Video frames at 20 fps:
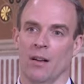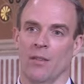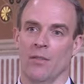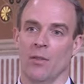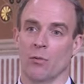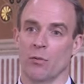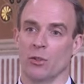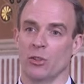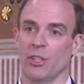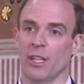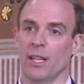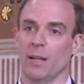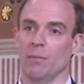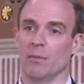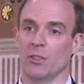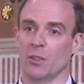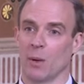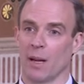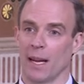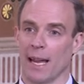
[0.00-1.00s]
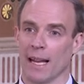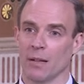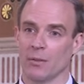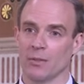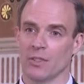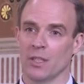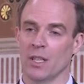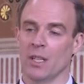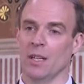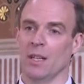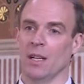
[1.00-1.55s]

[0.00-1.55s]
regime to account.